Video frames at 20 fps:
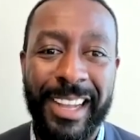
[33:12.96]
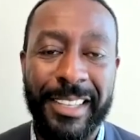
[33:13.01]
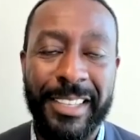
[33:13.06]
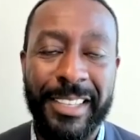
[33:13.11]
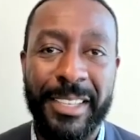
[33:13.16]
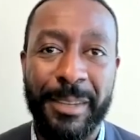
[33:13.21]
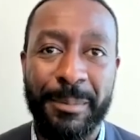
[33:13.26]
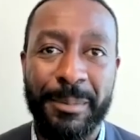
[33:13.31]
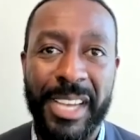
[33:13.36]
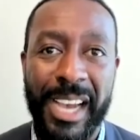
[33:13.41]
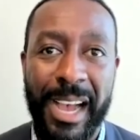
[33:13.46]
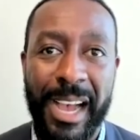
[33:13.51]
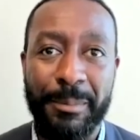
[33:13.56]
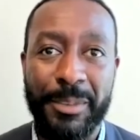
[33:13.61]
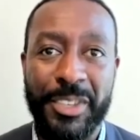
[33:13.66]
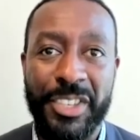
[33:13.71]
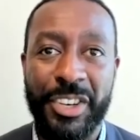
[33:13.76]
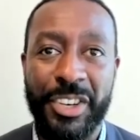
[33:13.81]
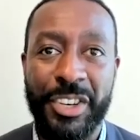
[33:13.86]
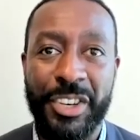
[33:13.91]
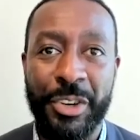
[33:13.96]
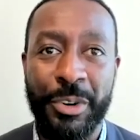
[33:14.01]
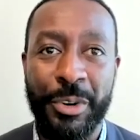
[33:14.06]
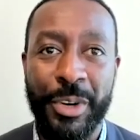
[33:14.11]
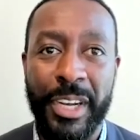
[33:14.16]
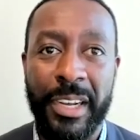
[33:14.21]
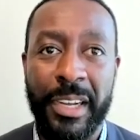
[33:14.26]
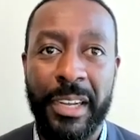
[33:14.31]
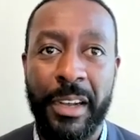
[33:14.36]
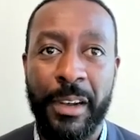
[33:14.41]
sometimes to do
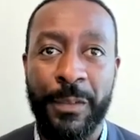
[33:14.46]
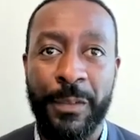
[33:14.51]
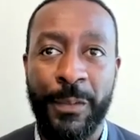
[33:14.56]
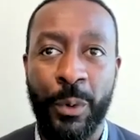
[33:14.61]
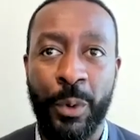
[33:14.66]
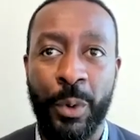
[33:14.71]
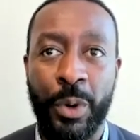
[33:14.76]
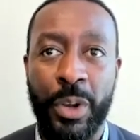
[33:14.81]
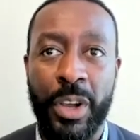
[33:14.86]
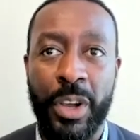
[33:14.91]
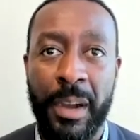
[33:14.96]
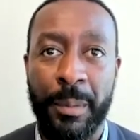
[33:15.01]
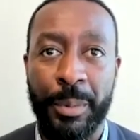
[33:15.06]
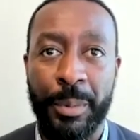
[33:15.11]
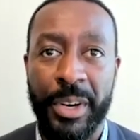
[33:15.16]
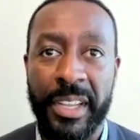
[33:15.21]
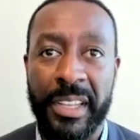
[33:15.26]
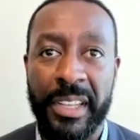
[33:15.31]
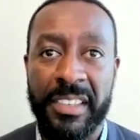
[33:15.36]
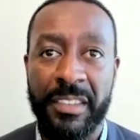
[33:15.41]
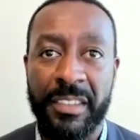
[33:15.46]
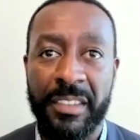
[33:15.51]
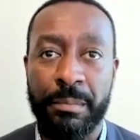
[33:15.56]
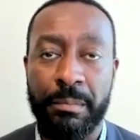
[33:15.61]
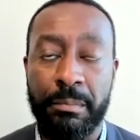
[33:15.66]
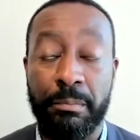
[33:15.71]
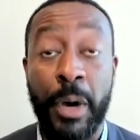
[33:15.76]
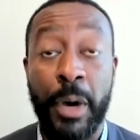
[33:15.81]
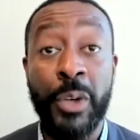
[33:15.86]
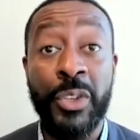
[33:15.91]
a full comprehensive,
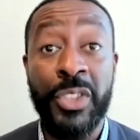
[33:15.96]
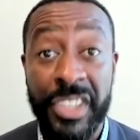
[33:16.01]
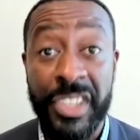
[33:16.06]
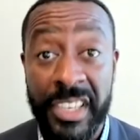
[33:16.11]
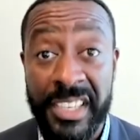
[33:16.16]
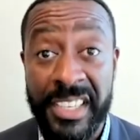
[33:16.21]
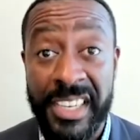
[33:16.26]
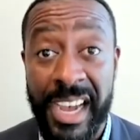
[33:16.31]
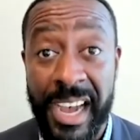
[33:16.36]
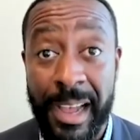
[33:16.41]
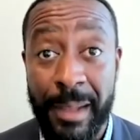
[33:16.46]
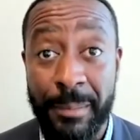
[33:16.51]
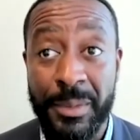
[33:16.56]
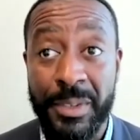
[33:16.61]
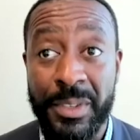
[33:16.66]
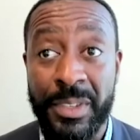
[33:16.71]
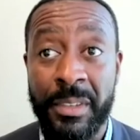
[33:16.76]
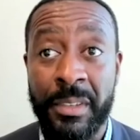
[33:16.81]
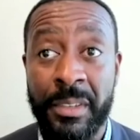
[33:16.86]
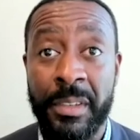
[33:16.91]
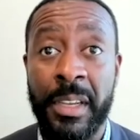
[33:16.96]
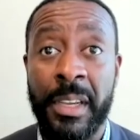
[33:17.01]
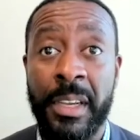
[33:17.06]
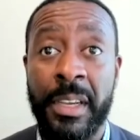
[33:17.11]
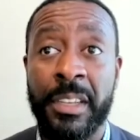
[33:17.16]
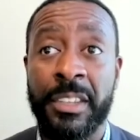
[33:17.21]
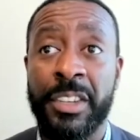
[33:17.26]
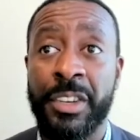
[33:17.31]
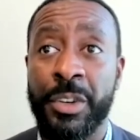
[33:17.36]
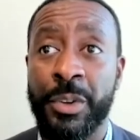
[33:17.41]
most of the times
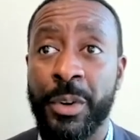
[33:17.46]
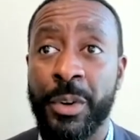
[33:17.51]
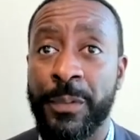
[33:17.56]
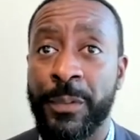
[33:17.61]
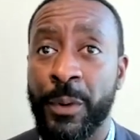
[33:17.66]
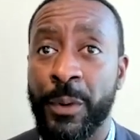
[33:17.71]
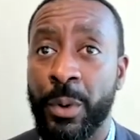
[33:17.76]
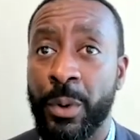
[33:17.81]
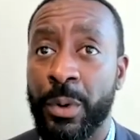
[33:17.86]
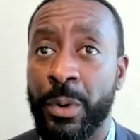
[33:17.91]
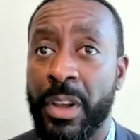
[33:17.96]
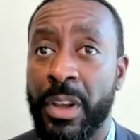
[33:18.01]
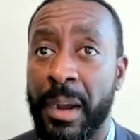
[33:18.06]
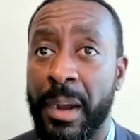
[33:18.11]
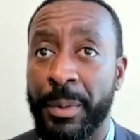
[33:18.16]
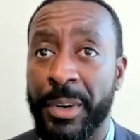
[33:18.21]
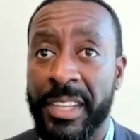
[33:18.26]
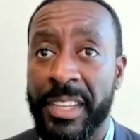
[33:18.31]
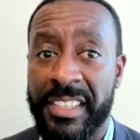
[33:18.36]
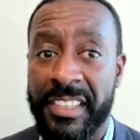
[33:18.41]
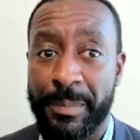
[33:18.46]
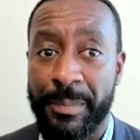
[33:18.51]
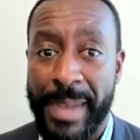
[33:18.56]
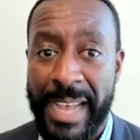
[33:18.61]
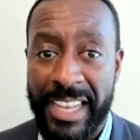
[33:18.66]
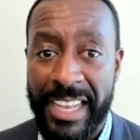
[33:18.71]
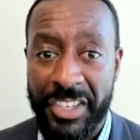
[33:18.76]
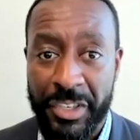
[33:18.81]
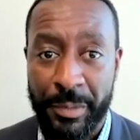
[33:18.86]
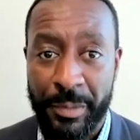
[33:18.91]
to do a full comprehensive
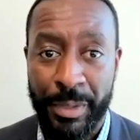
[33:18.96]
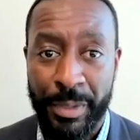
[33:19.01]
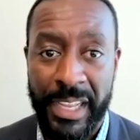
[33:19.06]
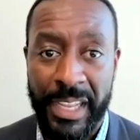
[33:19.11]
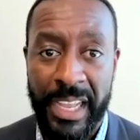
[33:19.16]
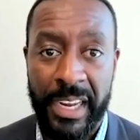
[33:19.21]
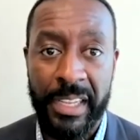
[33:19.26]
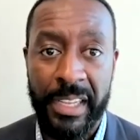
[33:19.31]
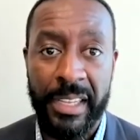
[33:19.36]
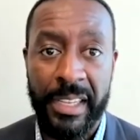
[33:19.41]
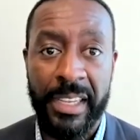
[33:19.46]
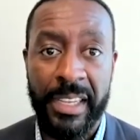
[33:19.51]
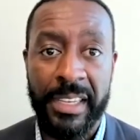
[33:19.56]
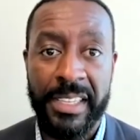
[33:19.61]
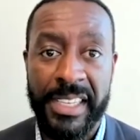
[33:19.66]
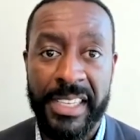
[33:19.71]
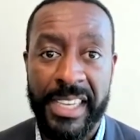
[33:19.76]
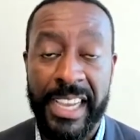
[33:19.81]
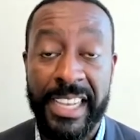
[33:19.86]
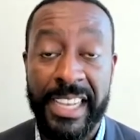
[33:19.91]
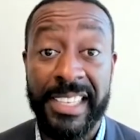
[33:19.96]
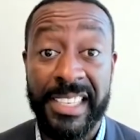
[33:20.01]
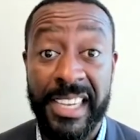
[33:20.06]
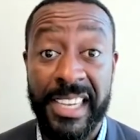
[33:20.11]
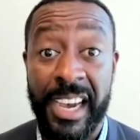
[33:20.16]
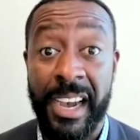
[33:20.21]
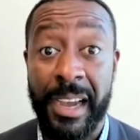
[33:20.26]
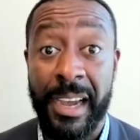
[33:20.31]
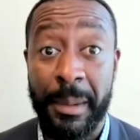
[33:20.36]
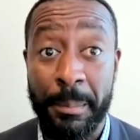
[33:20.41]
master plan, it takes
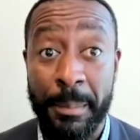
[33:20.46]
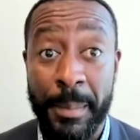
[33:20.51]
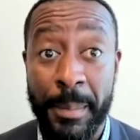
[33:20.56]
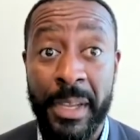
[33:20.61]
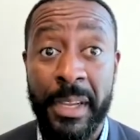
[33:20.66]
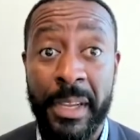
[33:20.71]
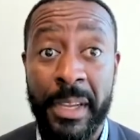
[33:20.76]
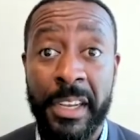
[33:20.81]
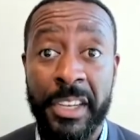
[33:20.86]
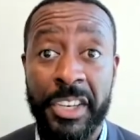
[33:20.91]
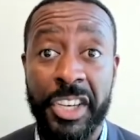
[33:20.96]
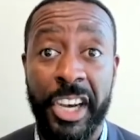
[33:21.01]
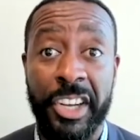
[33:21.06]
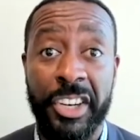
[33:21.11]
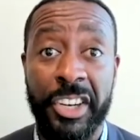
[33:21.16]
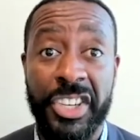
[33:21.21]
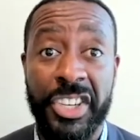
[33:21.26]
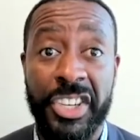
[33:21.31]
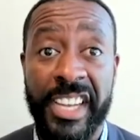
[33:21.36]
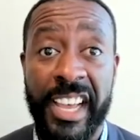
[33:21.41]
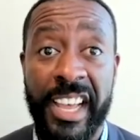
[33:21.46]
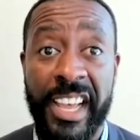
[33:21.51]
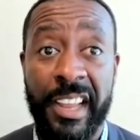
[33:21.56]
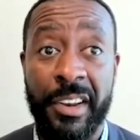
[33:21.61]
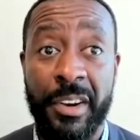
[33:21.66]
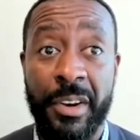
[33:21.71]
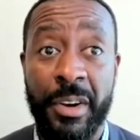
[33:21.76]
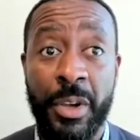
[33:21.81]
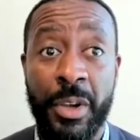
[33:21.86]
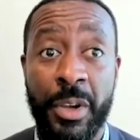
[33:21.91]
time to
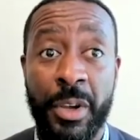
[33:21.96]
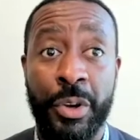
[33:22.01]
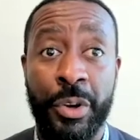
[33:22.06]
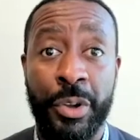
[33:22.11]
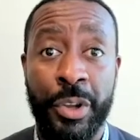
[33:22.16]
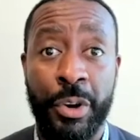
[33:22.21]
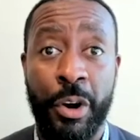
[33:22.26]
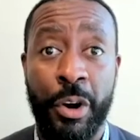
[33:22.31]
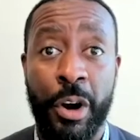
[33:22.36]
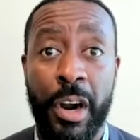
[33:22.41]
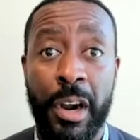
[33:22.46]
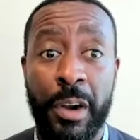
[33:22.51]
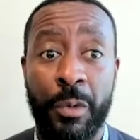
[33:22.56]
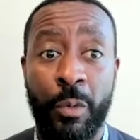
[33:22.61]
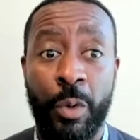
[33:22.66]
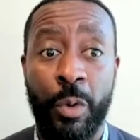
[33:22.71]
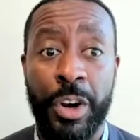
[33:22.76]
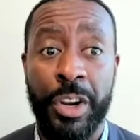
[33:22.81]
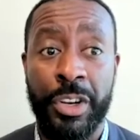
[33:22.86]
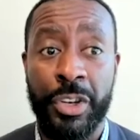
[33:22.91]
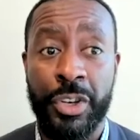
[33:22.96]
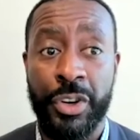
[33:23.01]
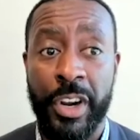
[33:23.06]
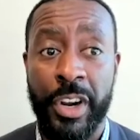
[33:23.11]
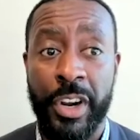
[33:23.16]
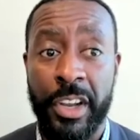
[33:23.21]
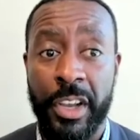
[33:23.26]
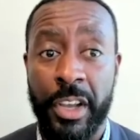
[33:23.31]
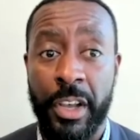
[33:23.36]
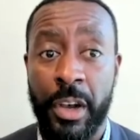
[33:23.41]
understand who you are and where you're
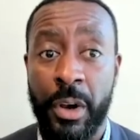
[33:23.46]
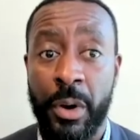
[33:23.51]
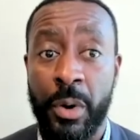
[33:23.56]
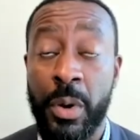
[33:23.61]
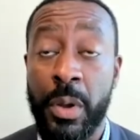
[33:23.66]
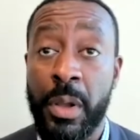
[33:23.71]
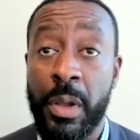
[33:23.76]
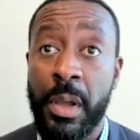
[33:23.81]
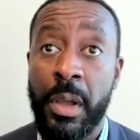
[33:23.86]
trying to go.